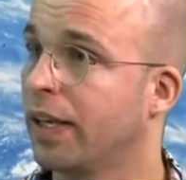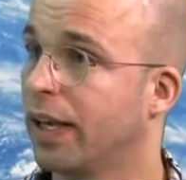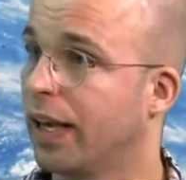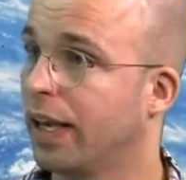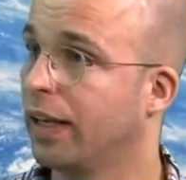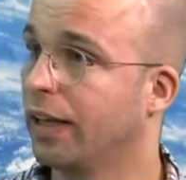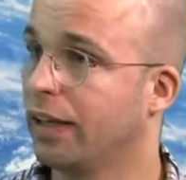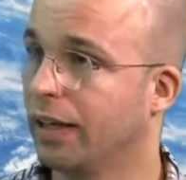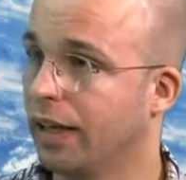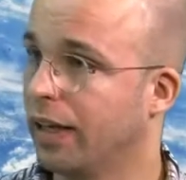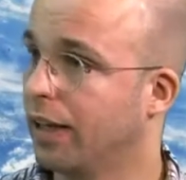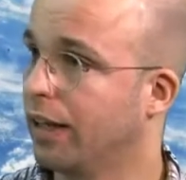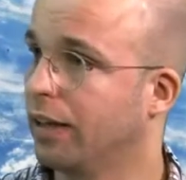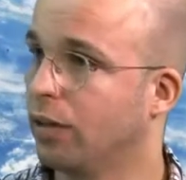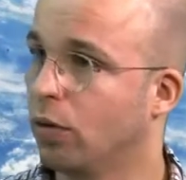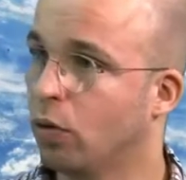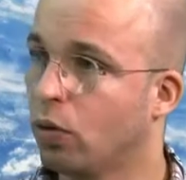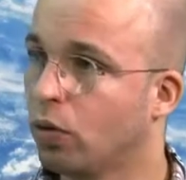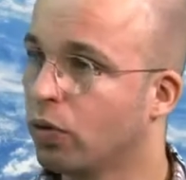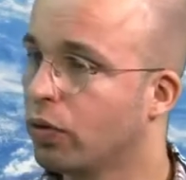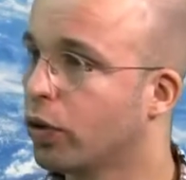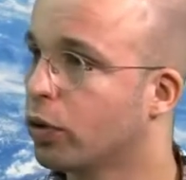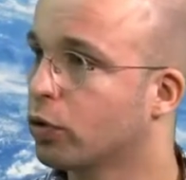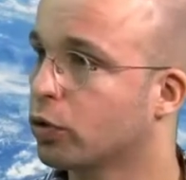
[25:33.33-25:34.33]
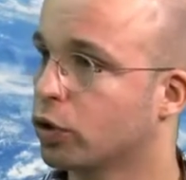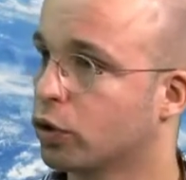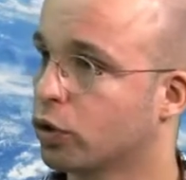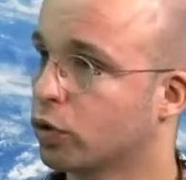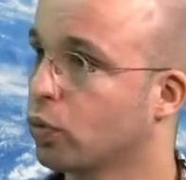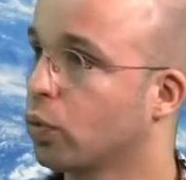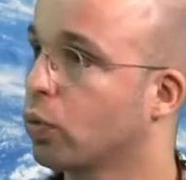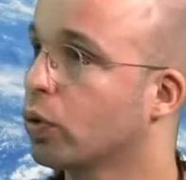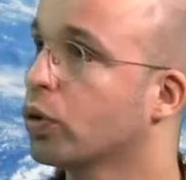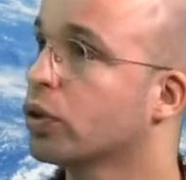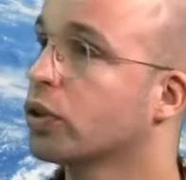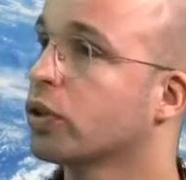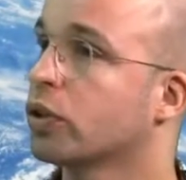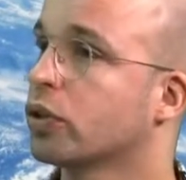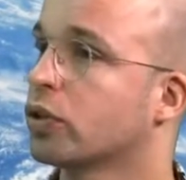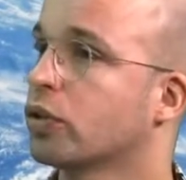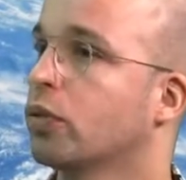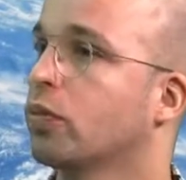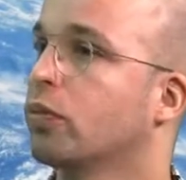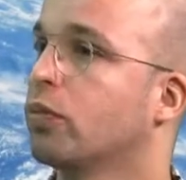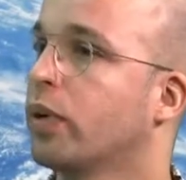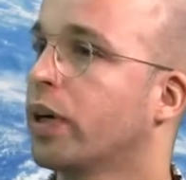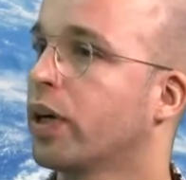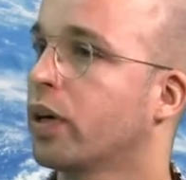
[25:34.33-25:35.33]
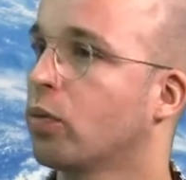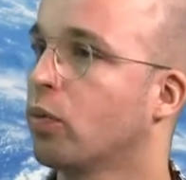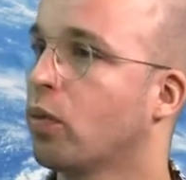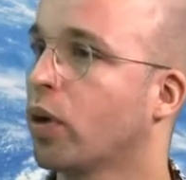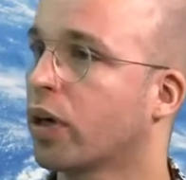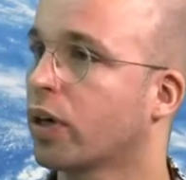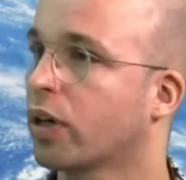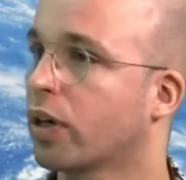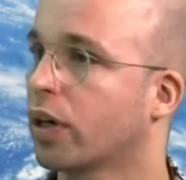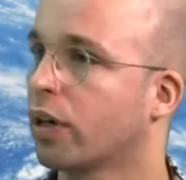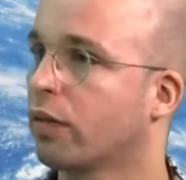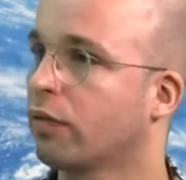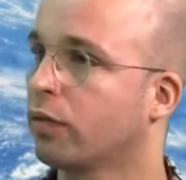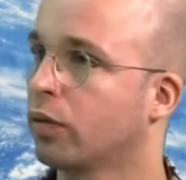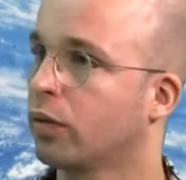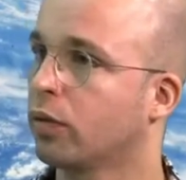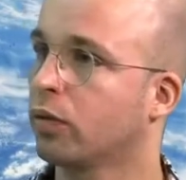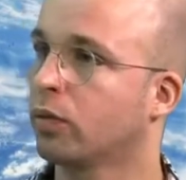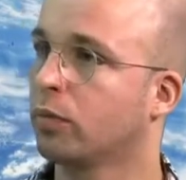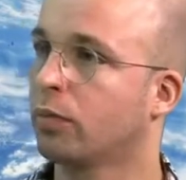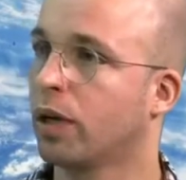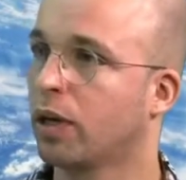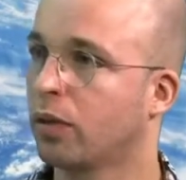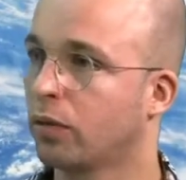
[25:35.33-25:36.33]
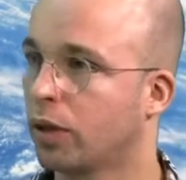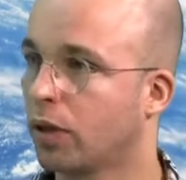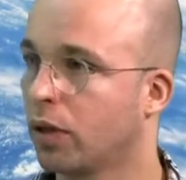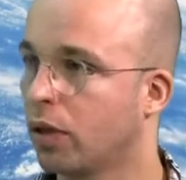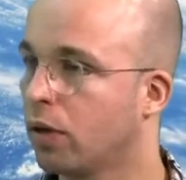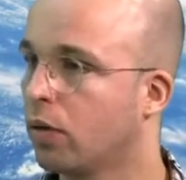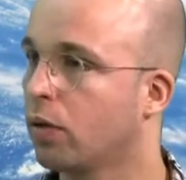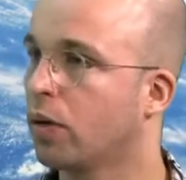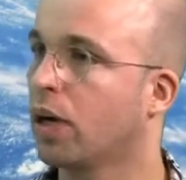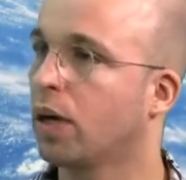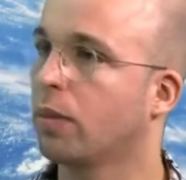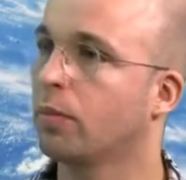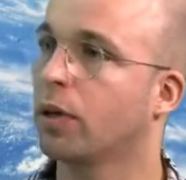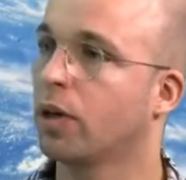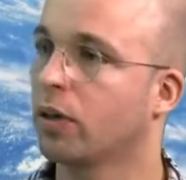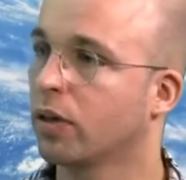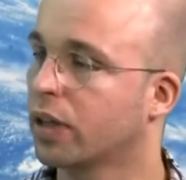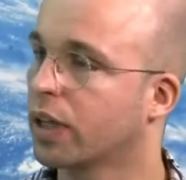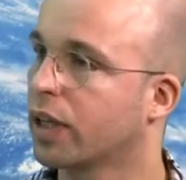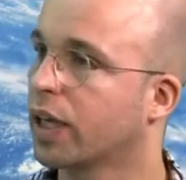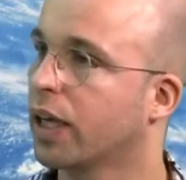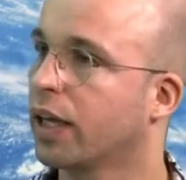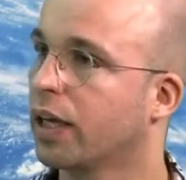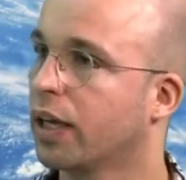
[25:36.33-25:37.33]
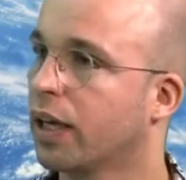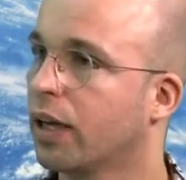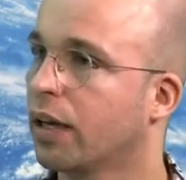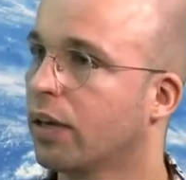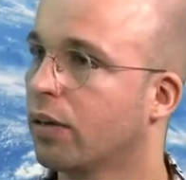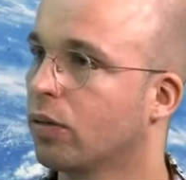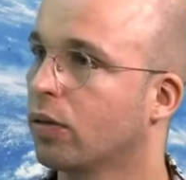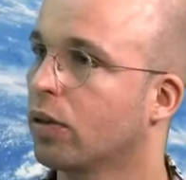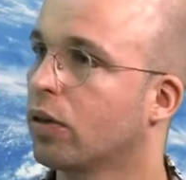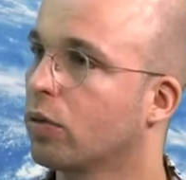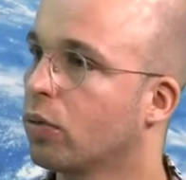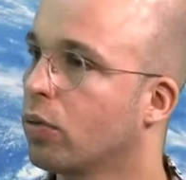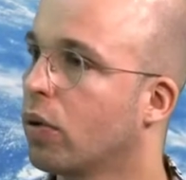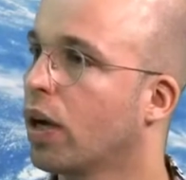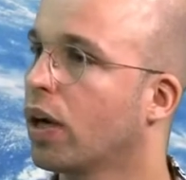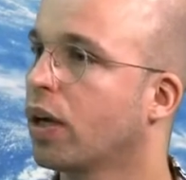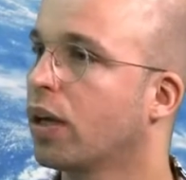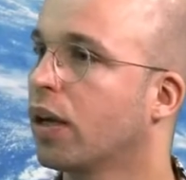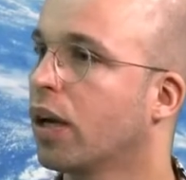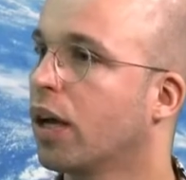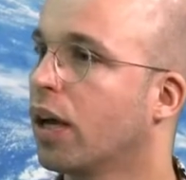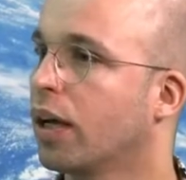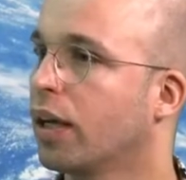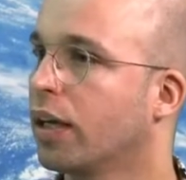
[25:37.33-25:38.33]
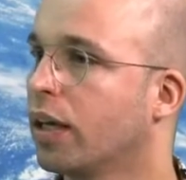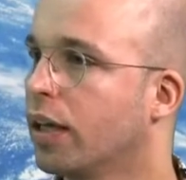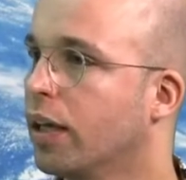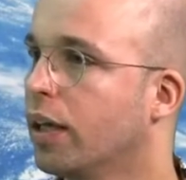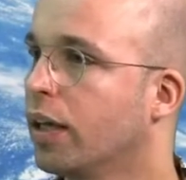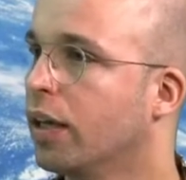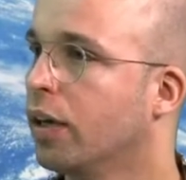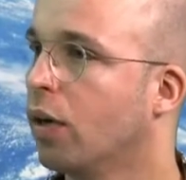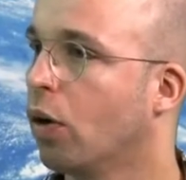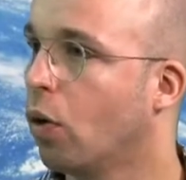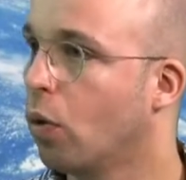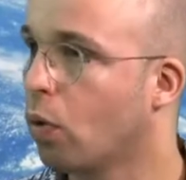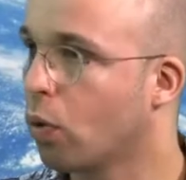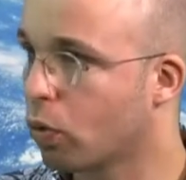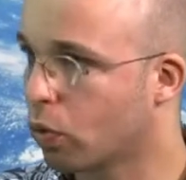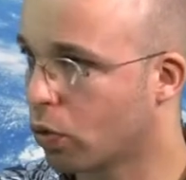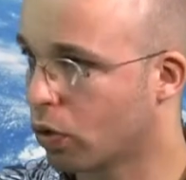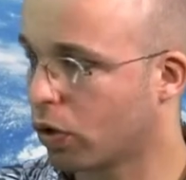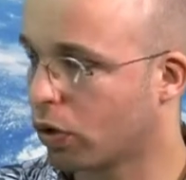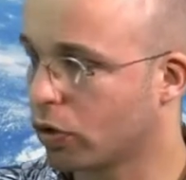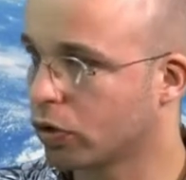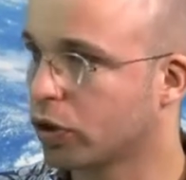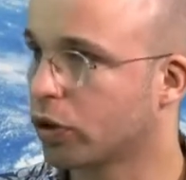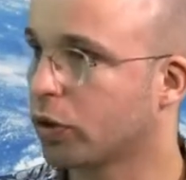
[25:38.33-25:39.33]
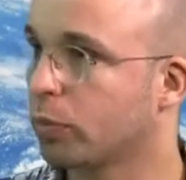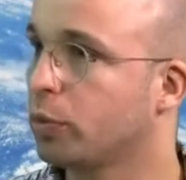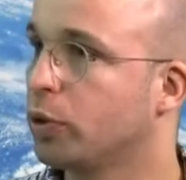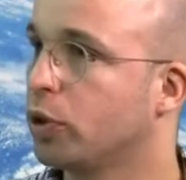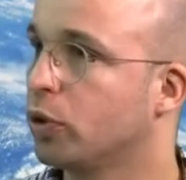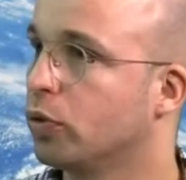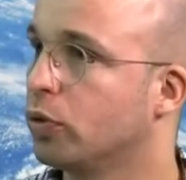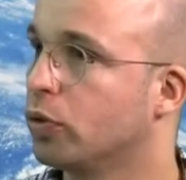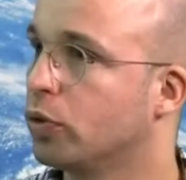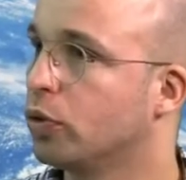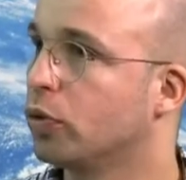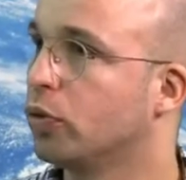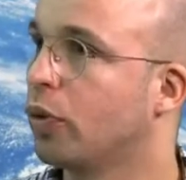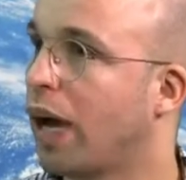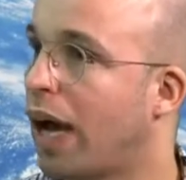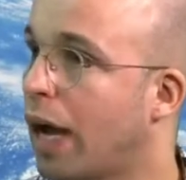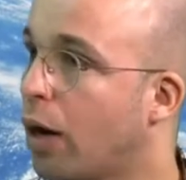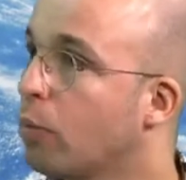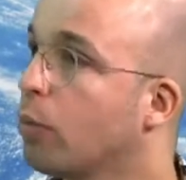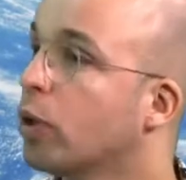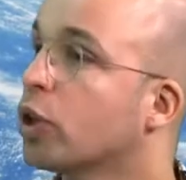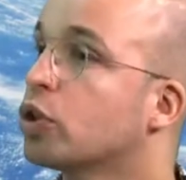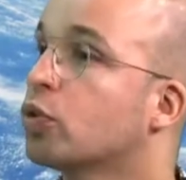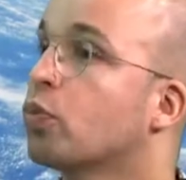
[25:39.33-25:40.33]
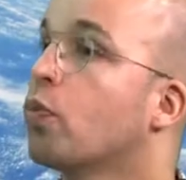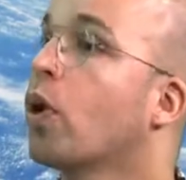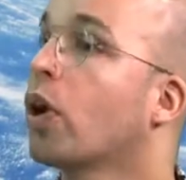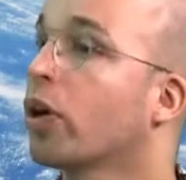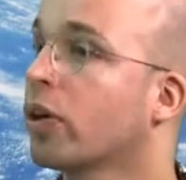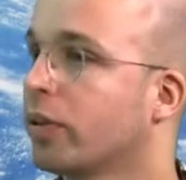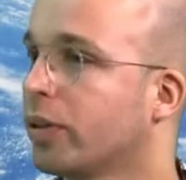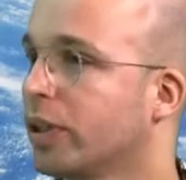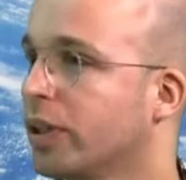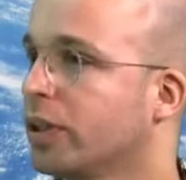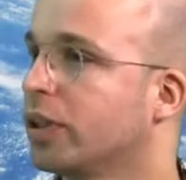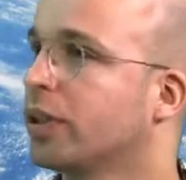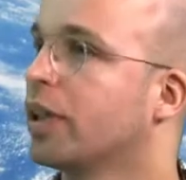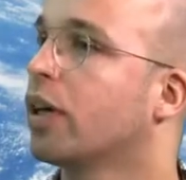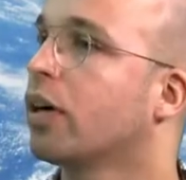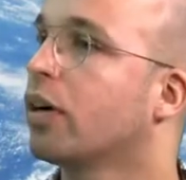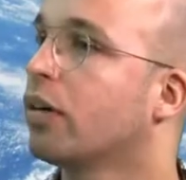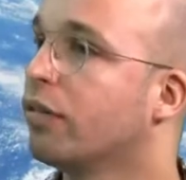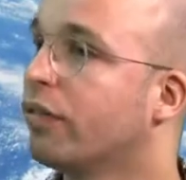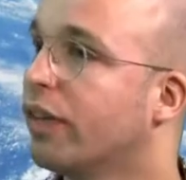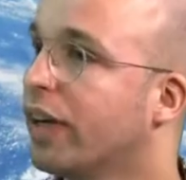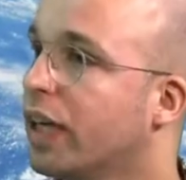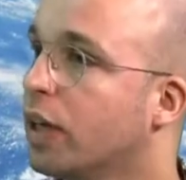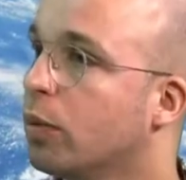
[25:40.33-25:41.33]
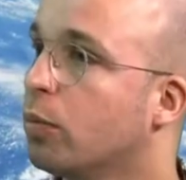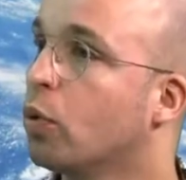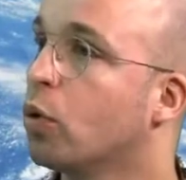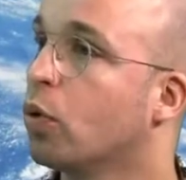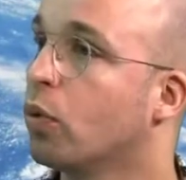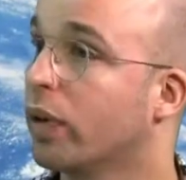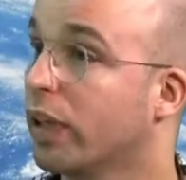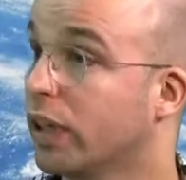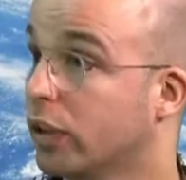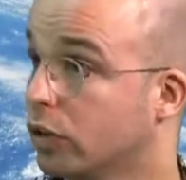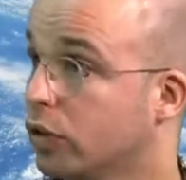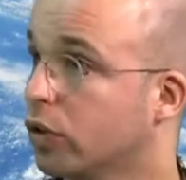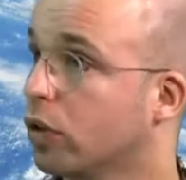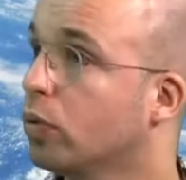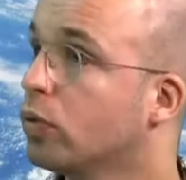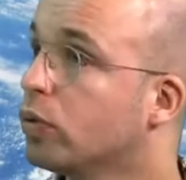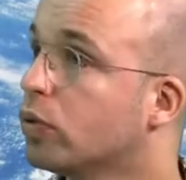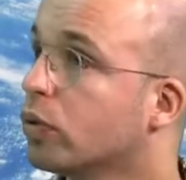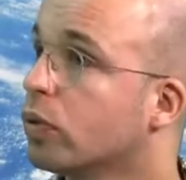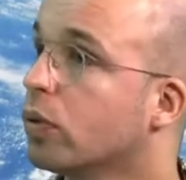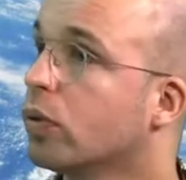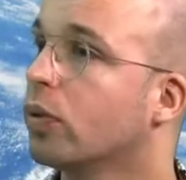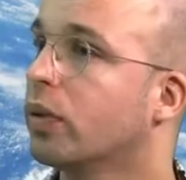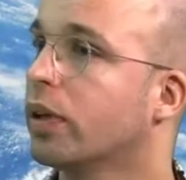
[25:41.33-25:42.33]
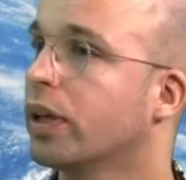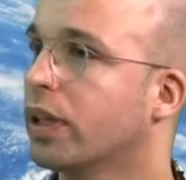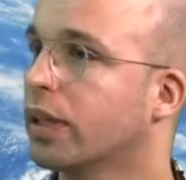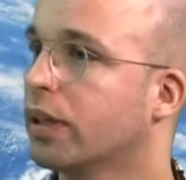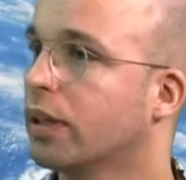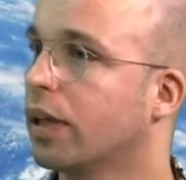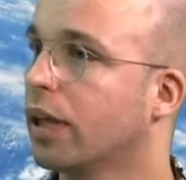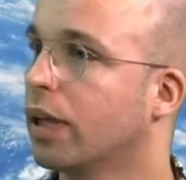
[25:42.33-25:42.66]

And all those sources of where the water can fall, Mauna Loa, Mauna Kea, or Hualālai, all contribute to how much water is there available in total, and